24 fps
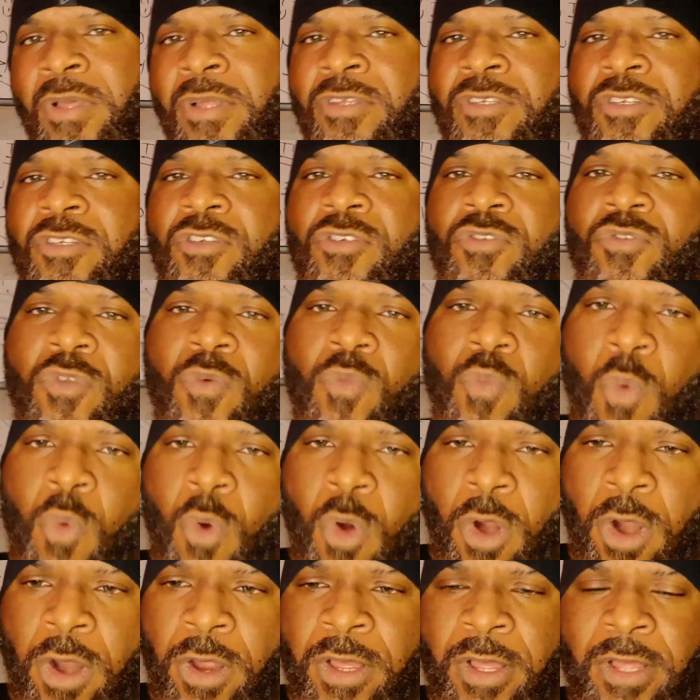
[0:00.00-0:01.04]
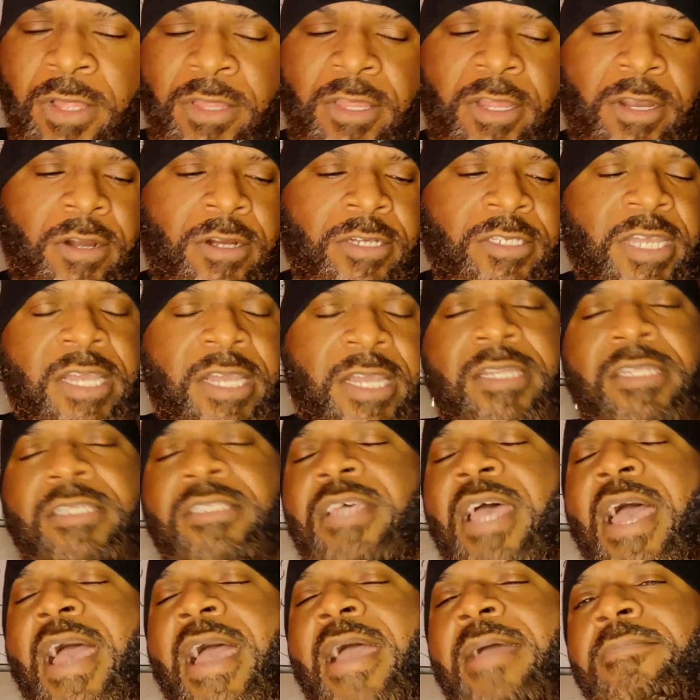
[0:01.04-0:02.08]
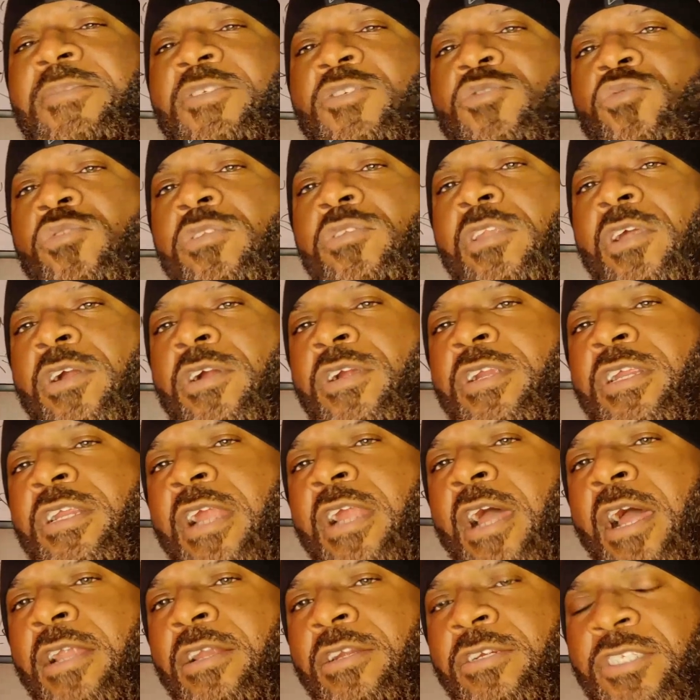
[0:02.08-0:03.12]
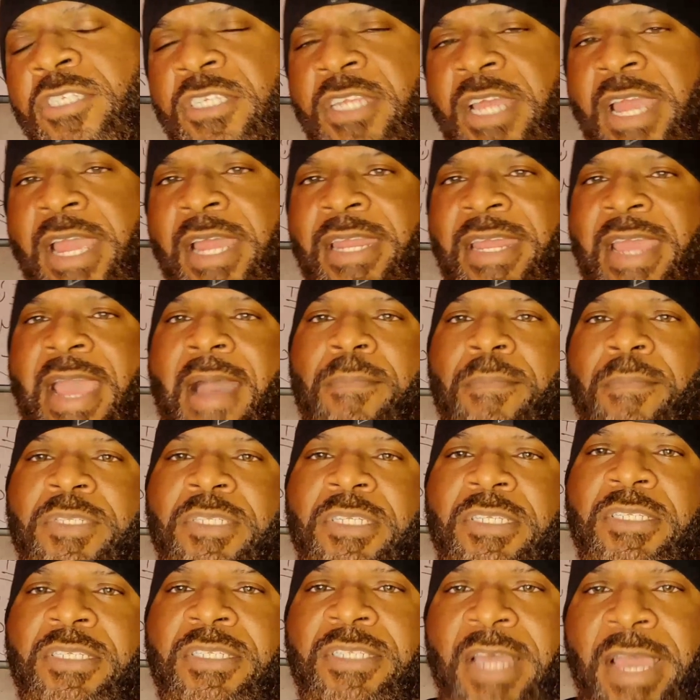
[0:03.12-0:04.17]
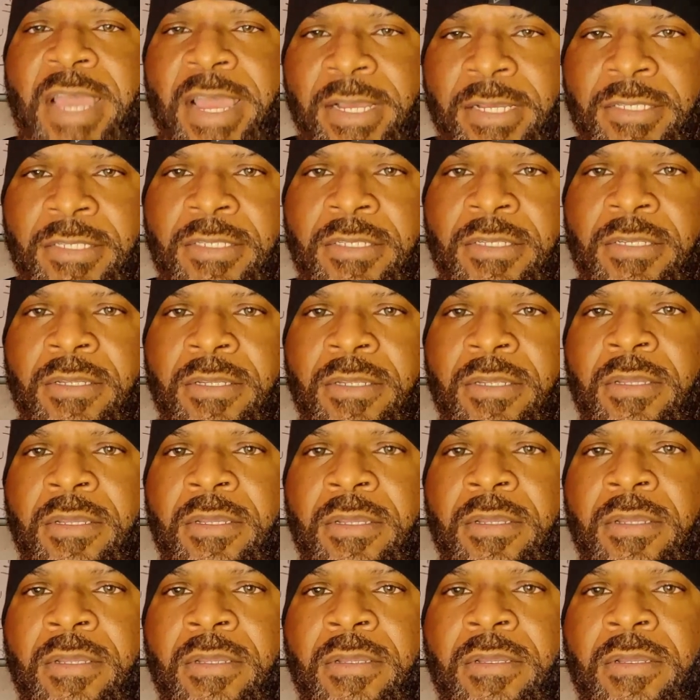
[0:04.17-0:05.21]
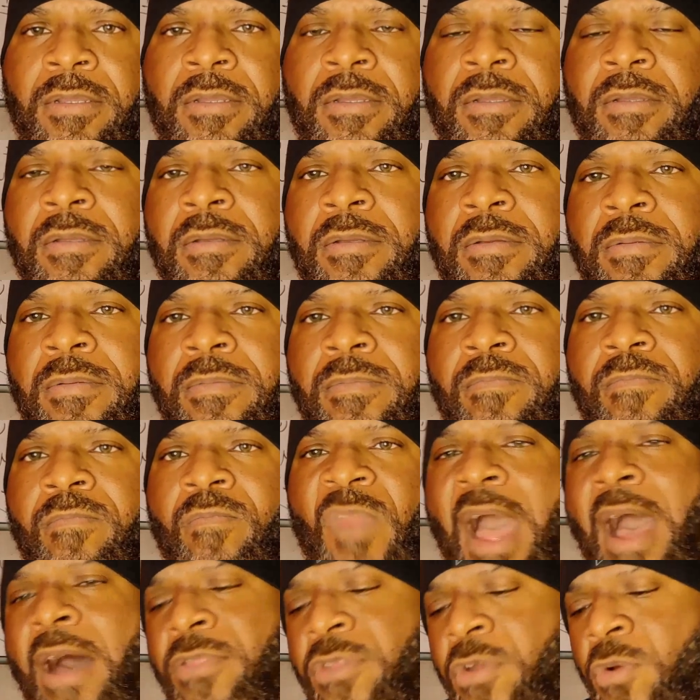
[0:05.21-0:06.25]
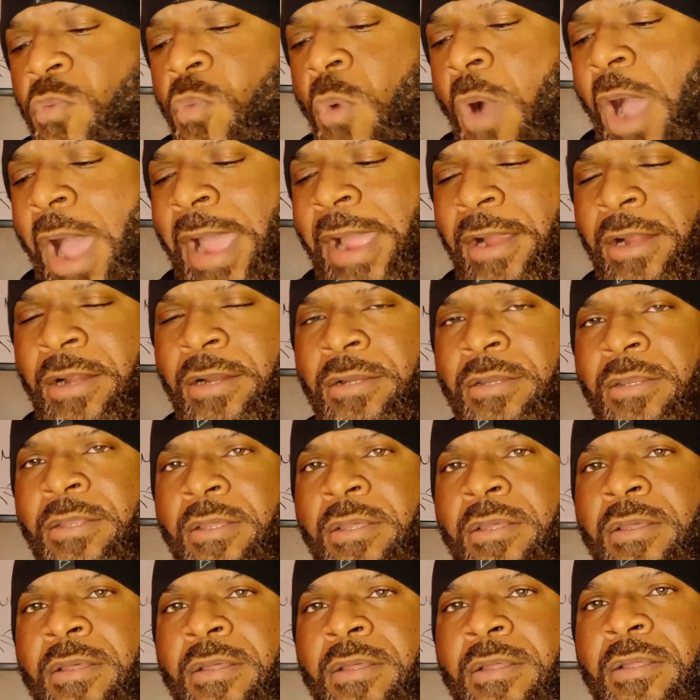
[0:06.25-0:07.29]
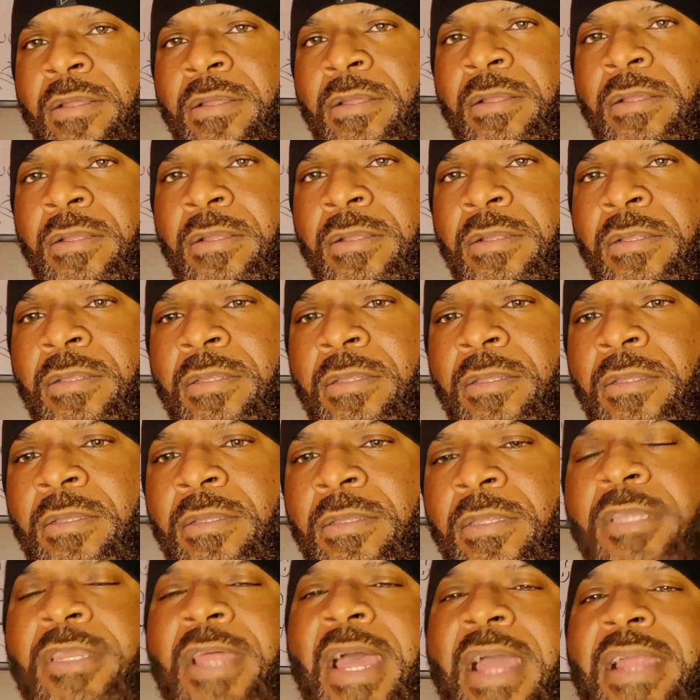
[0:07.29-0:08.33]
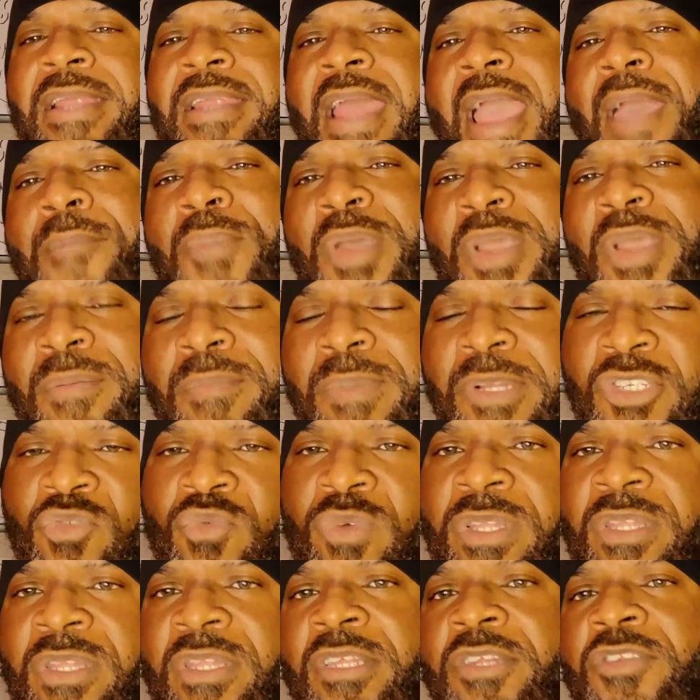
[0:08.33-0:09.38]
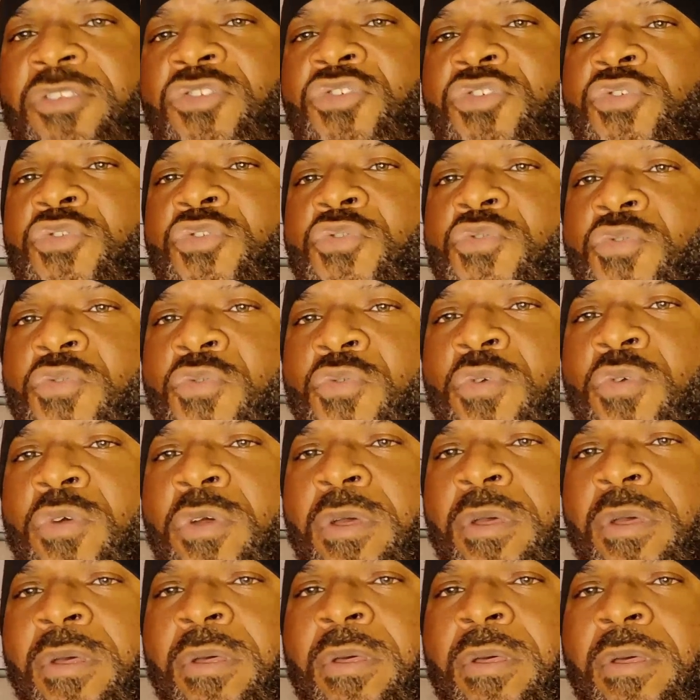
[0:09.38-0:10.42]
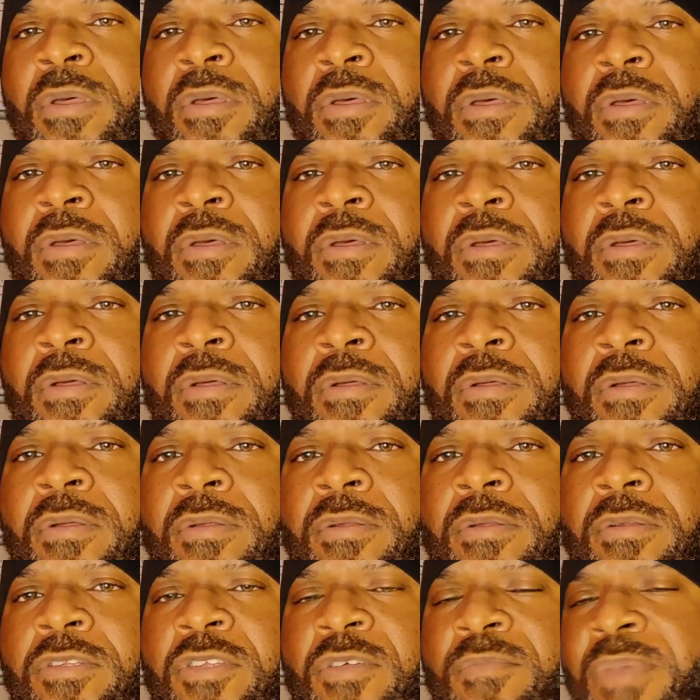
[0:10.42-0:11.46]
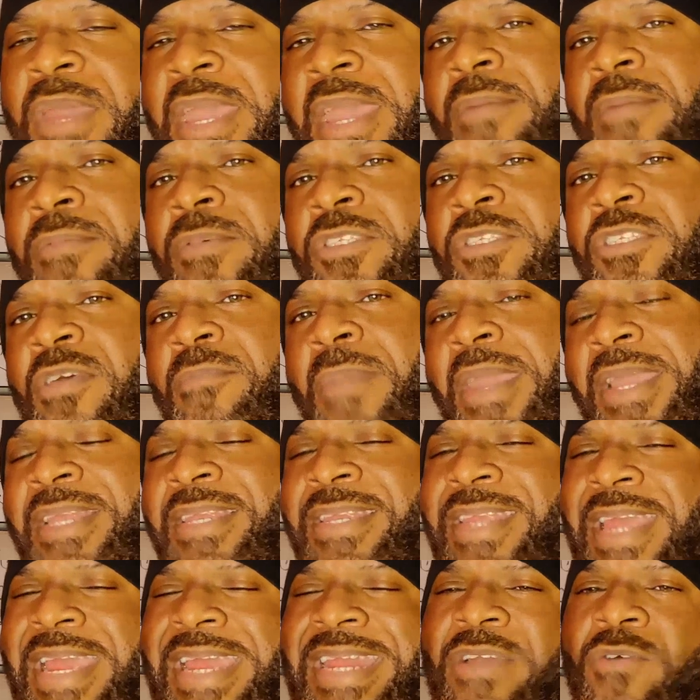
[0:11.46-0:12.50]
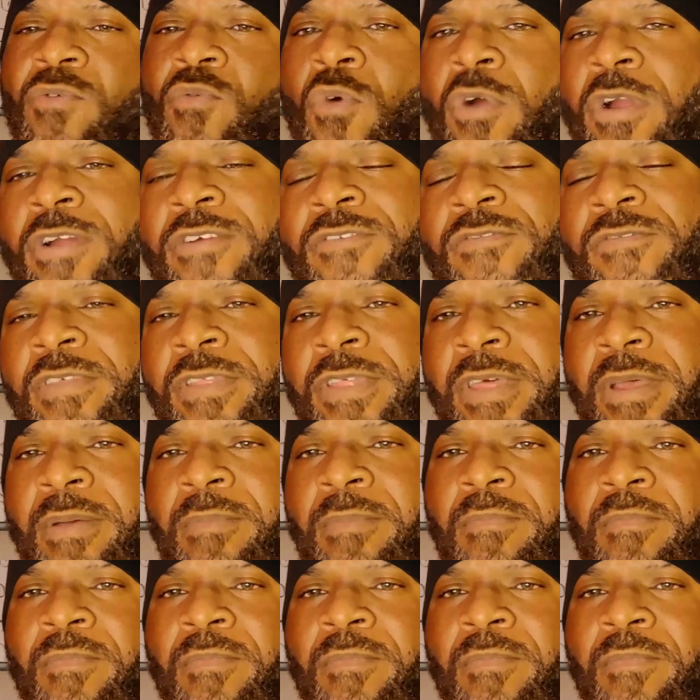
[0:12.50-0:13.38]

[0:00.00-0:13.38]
to do the work, that aren't taking the time to learn and understand the opposite sex, how they're wired, the dynamic between the two, to be able to make dating work for them.